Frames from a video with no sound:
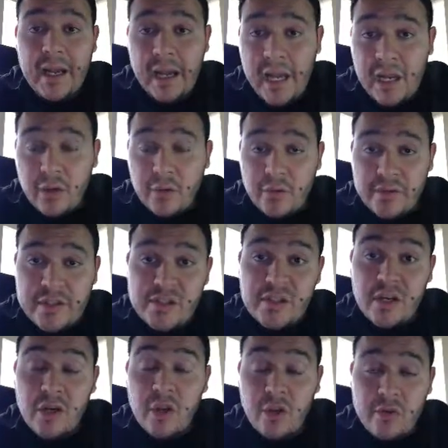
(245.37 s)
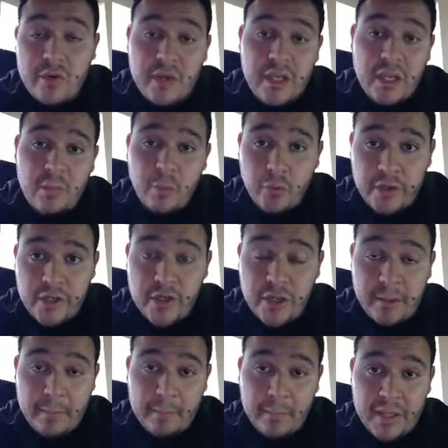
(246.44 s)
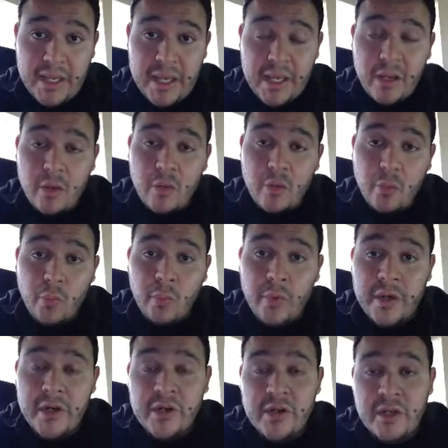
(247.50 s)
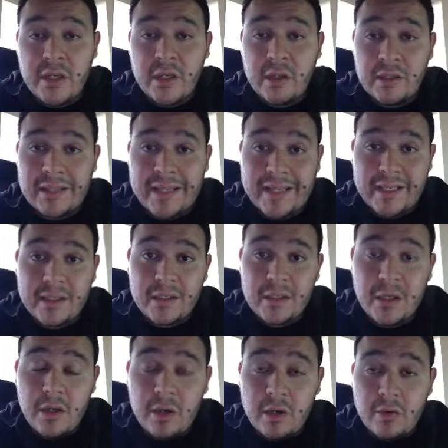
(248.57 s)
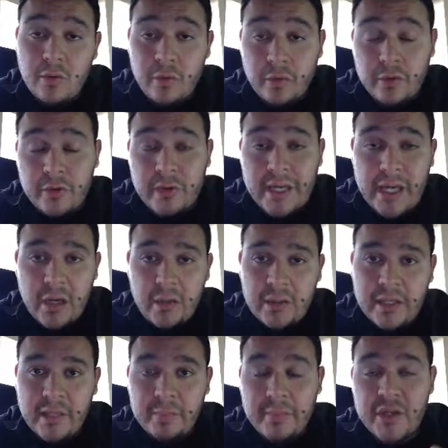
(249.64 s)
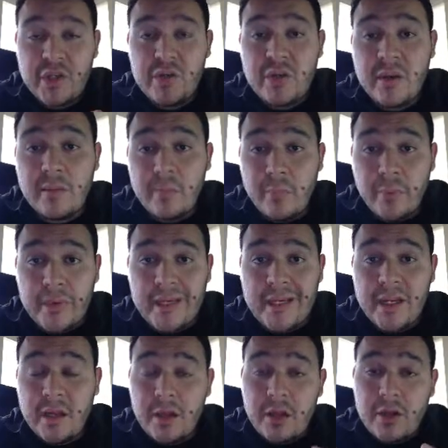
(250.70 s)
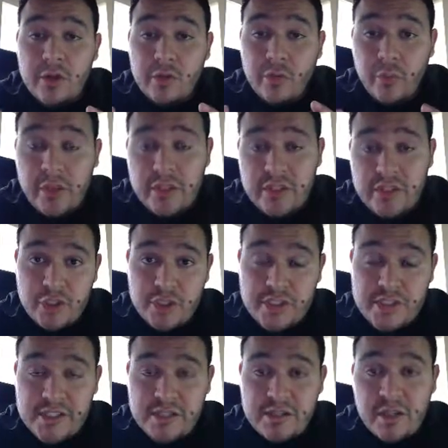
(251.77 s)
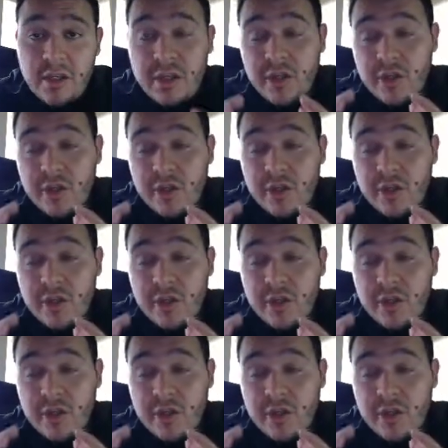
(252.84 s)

Now, there's another game where you can play where you can collect, or not collect, but you can bring 3 Yoshis